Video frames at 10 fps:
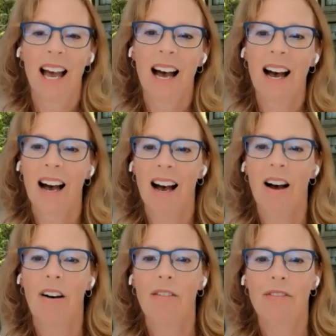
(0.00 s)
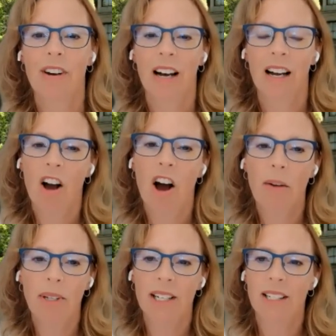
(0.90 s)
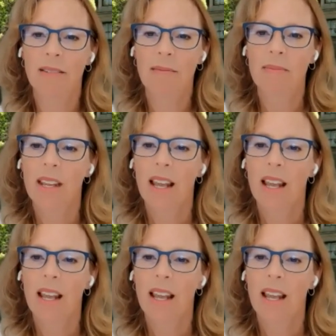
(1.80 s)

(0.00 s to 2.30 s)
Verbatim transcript: uh, of uh, communism